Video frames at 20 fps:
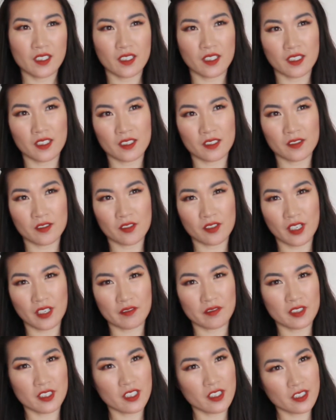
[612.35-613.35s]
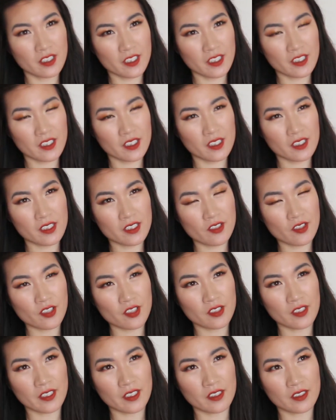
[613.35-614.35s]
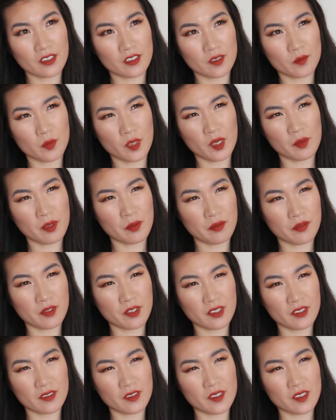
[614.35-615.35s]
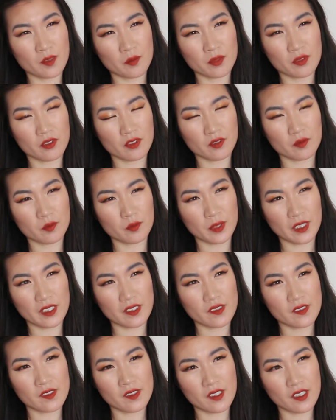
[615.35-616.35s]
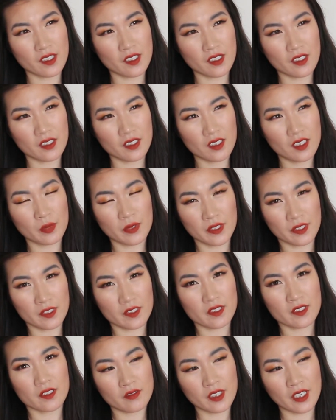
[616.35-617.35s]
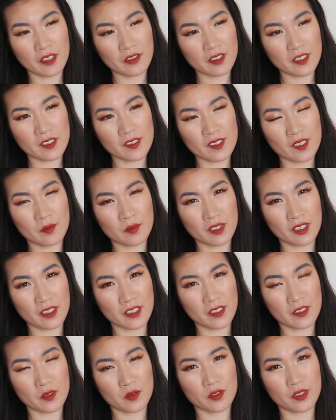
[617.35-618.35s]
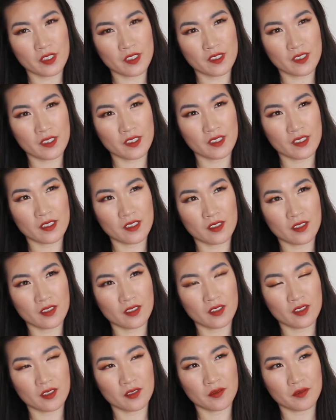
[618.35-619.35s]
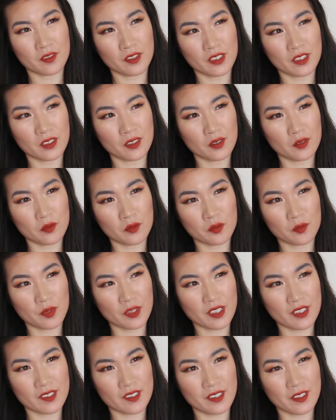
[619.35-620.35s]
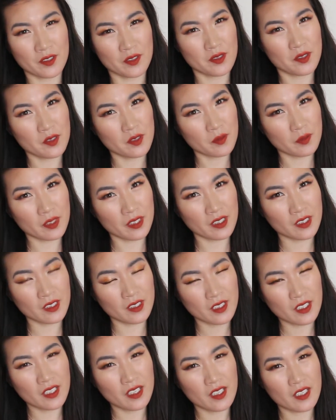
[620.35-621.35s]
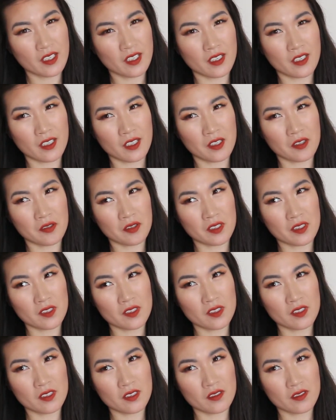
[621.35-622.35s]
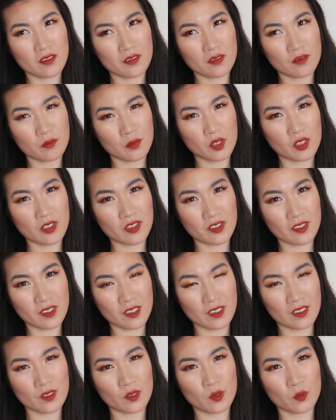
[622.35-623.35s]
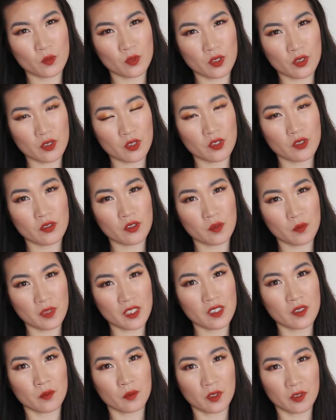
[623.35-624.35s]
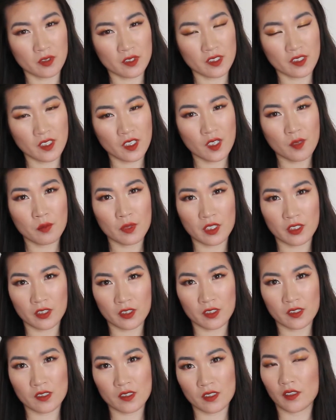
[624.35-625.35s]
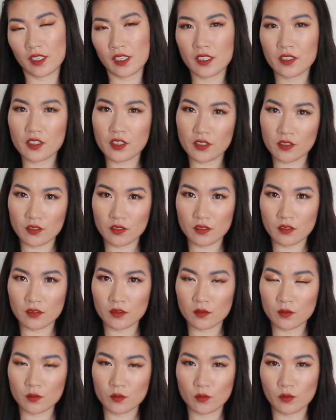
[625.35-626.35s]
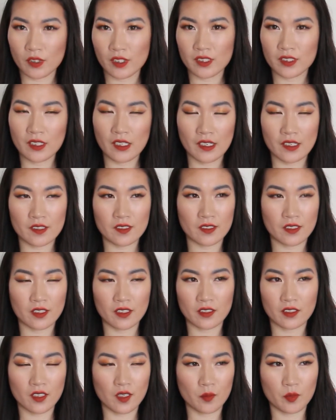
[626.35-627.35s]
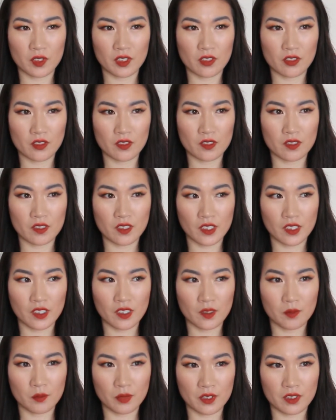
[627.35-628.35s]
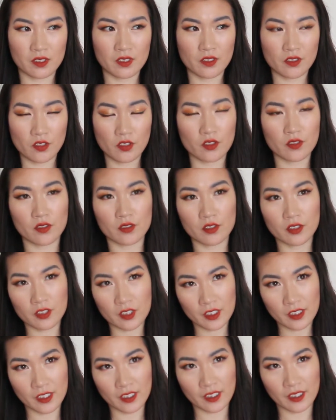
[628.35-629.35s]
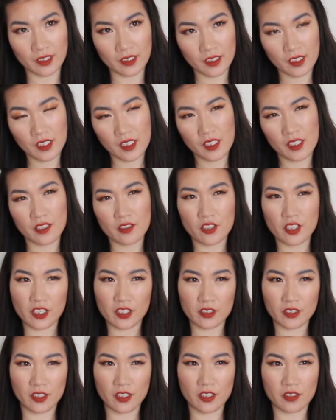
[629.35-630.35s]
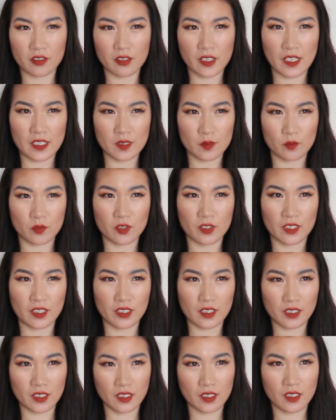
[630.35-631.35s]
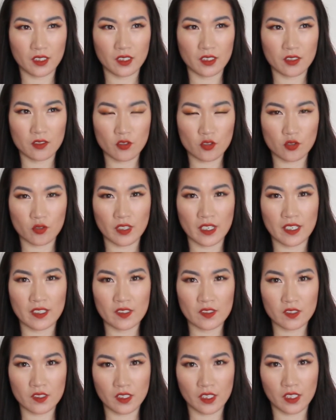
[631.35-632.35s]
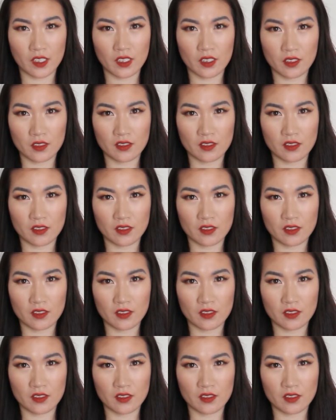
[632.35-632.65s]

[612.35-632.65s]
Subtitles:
And you have Tarte, she like this Bobbi Brown, some sort of base thing. But nowadays I'm not as crazy of a groupie as I used to be, and I always purchase things which suit me the most because they too, one has like a combination skin, but she's older than I, and Jaclyn Hill has more like a dry skin.